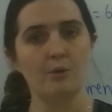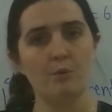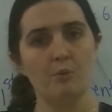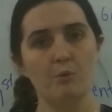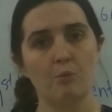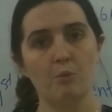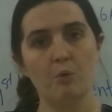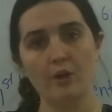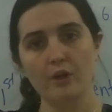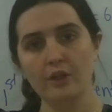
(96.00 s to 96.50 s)

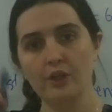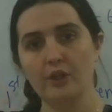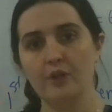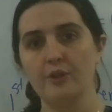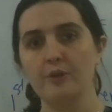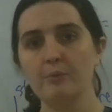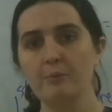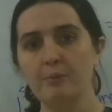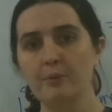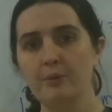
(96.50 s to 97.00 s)
one
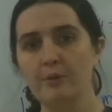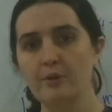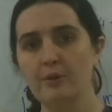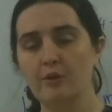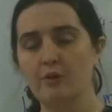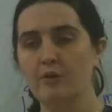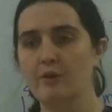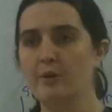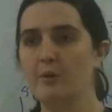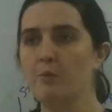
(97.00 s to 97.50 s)
loop,
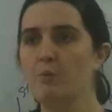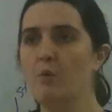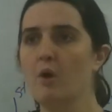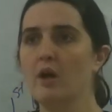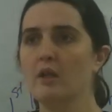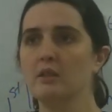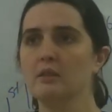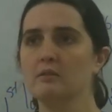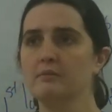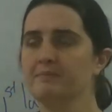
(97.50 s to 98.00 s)
or in
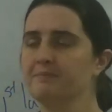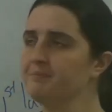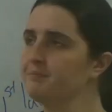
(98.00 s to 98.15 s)
one